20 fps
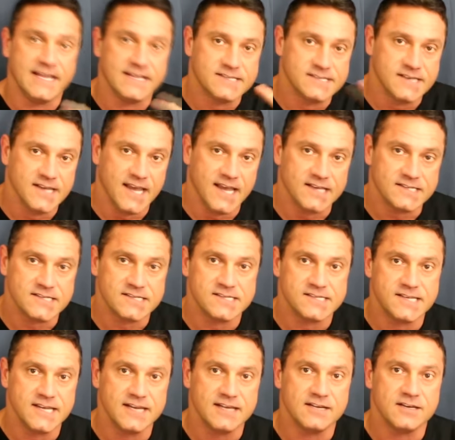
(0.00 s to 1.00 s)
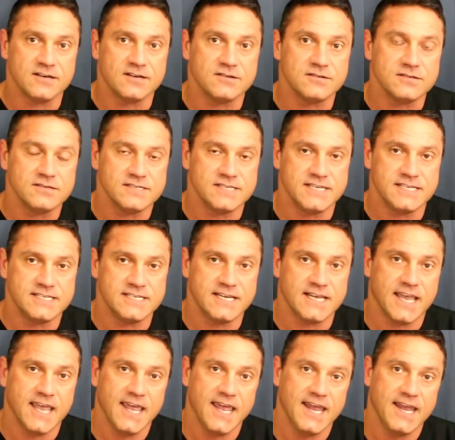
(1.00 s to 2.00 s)
it has a signal,
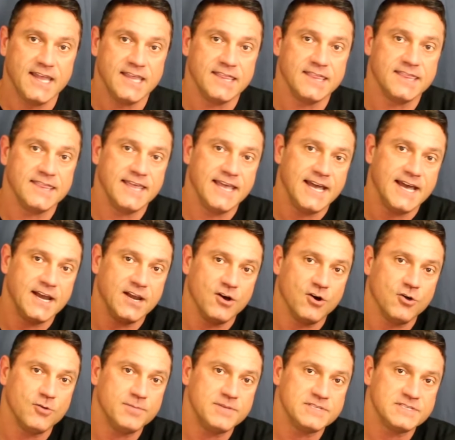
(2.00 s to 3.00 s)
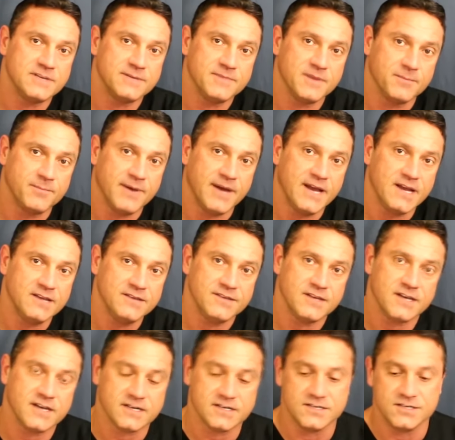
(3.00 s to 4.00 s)
CCK, that opens up the bile
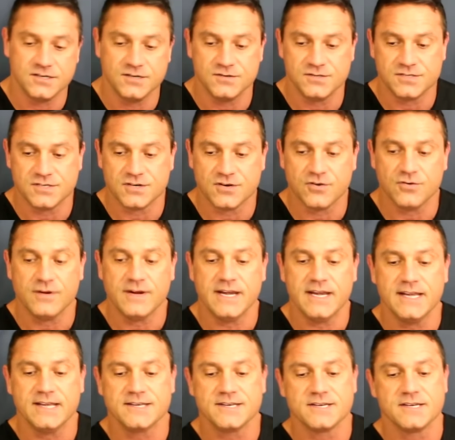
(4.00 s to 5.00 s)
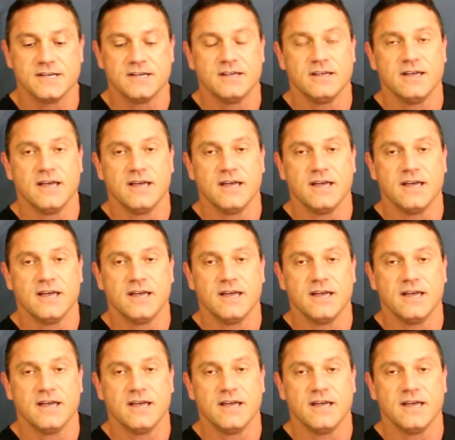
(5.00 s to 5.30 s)
duct to secrete